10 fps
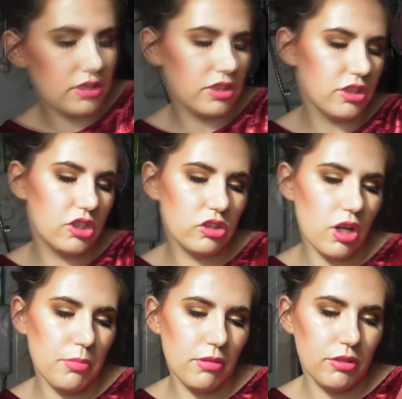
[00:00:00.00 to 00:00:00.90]
is the
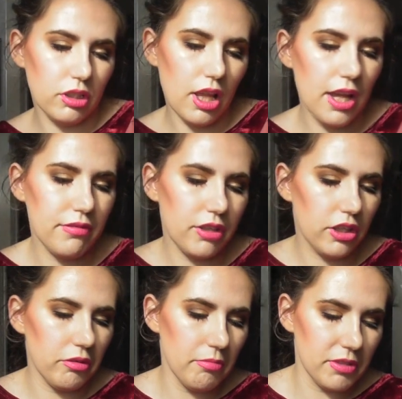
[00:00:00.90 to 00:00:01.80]
Scrub of Your Life. The
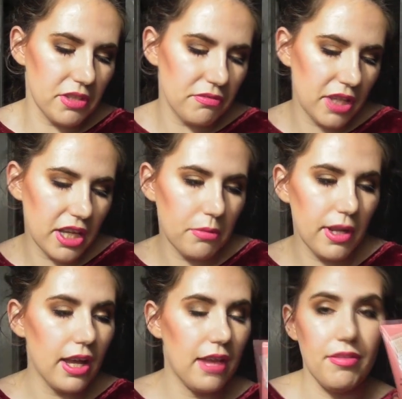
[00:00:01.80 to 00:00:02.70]
other one was the Flake
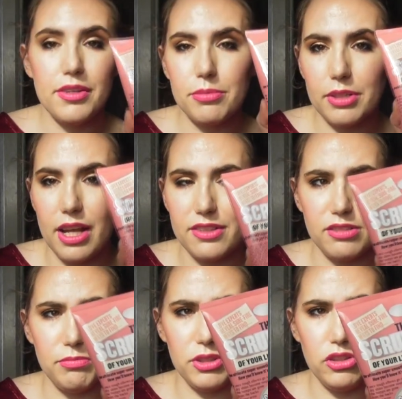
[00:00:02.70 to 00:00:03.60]
Away, and this one
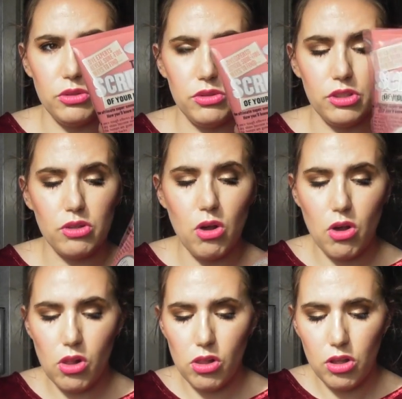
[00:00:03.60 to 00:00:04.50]
hasn't been used at
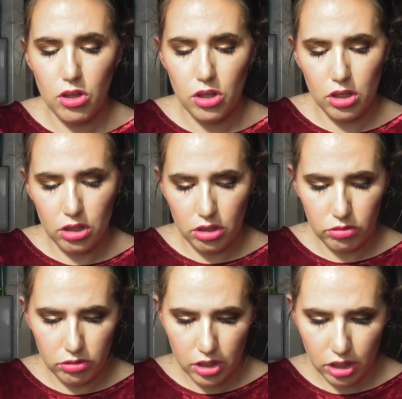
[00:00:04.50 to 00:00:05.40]
all. I
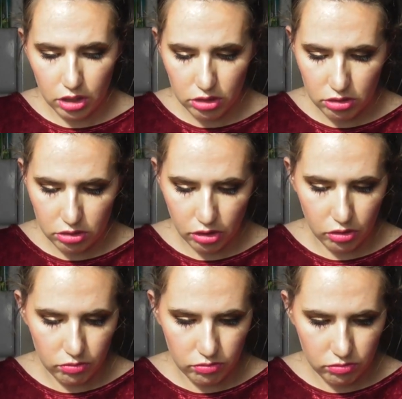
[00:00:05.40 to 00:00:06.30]
don't think,
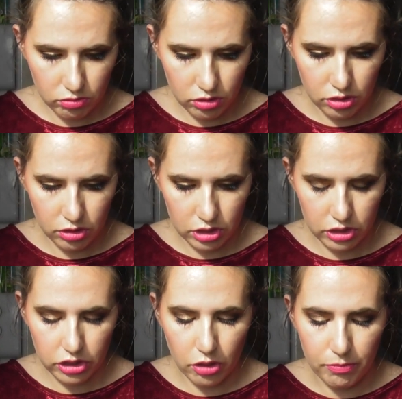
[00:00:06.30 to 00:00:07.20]
no.
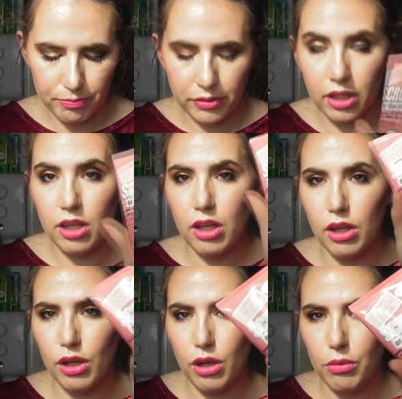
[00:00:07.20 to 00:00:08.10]
So
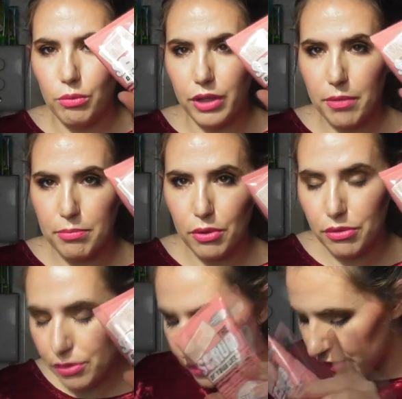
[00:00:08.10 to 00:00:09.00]
we'll get
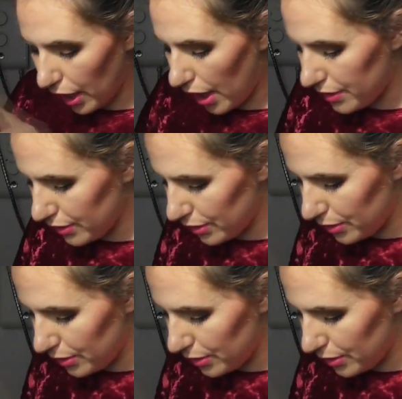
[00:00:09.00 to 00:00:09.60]
both those guys